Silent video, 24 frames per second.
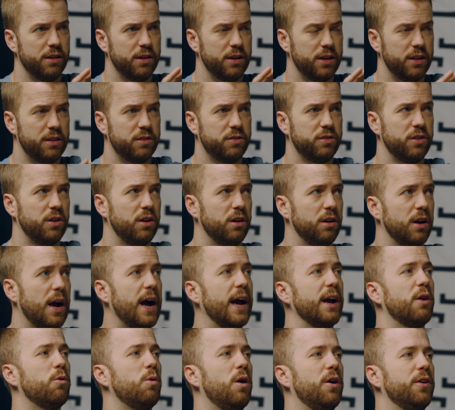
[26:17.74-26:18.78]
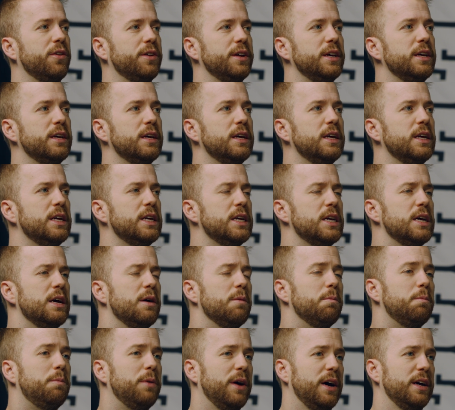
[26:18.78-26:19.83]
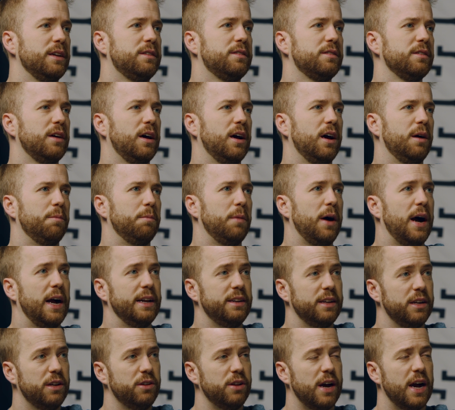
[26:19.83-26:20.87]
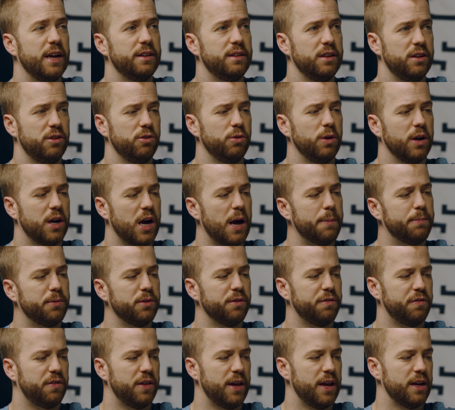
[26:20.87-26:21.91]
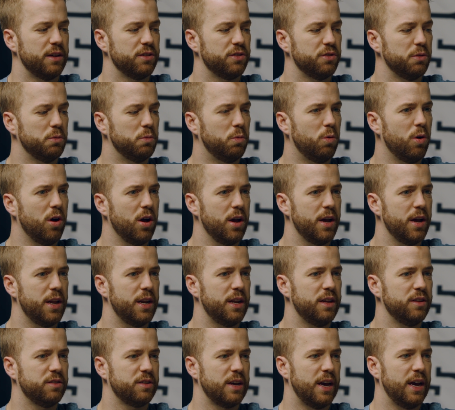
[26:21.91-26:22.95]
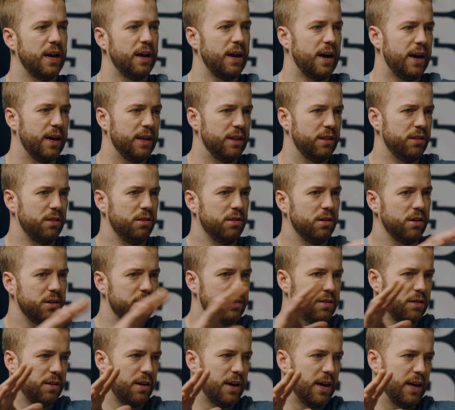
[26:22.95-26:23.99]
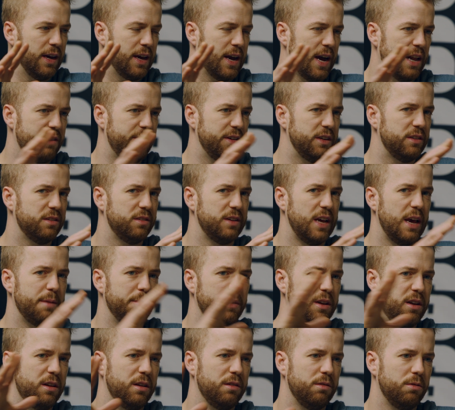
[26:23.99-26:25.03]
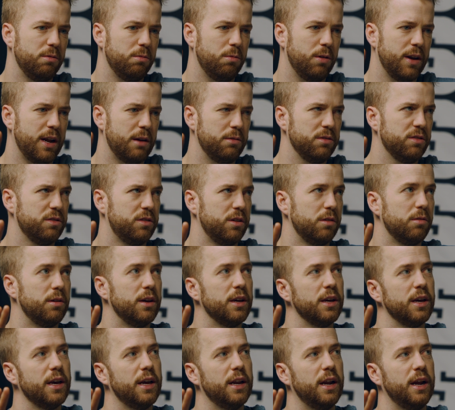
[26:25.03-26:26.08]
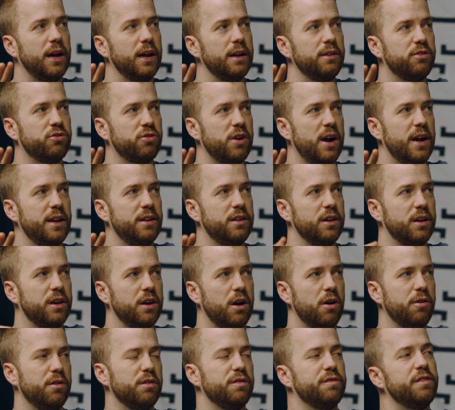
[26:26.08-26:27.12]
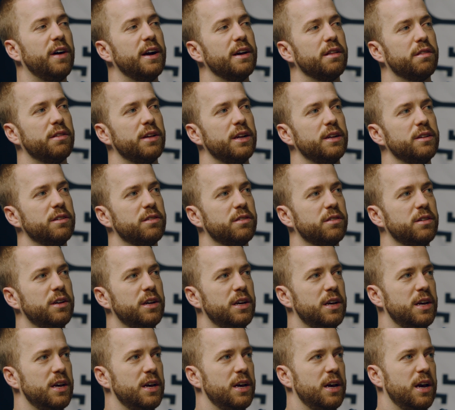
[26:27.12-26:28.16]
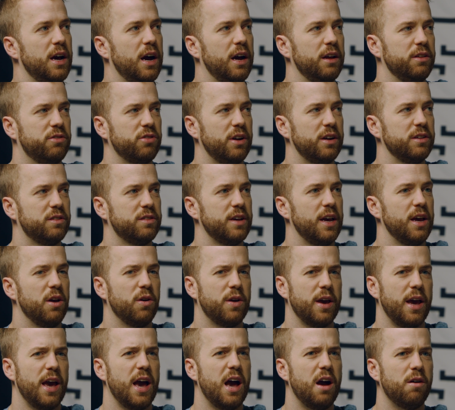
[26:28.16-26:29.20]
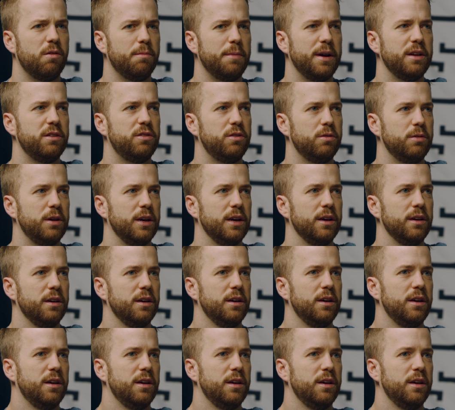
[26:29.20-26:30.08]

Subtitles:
consider high quality. But I did do a couple of things. One is I kind of examined what I was doing and I tried to codify things. I tried to say, okay, how am I doing